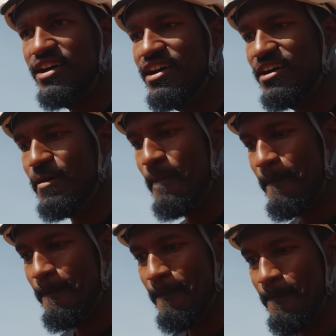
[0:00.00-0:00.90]

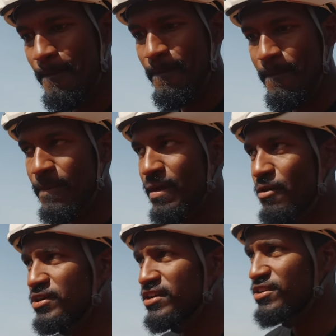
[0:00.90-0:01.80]
Um,
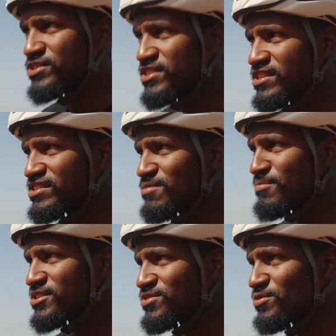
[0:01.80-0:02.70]
we're gonna go see the
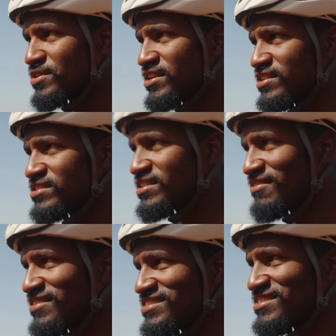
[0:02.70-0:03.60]
Simba School kids.
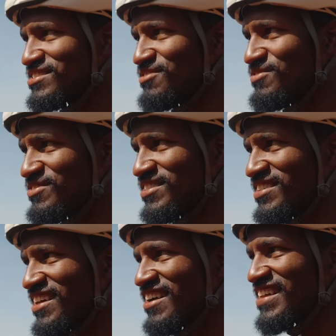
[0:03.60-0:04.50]
Is this
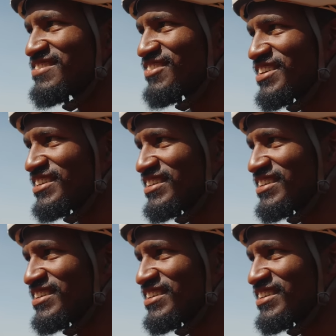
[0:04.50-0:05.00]
them? Oh, that's funny.